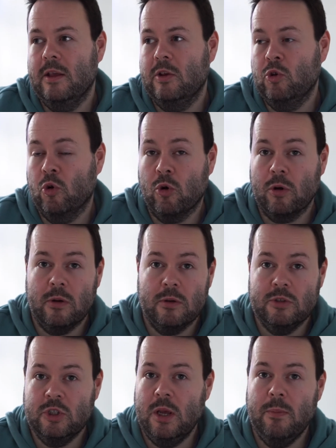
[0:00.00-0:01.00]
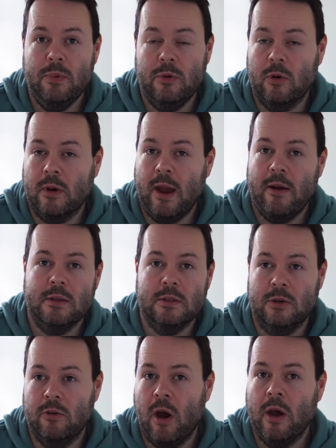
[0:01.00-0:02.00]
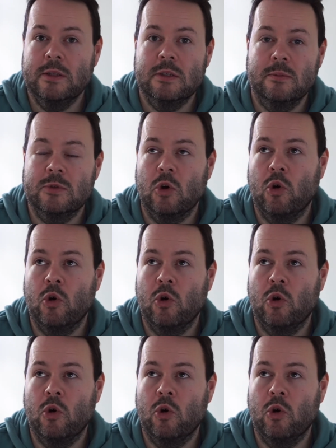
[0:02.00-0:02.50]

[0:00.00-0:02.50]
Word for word: your ship, your character, your items,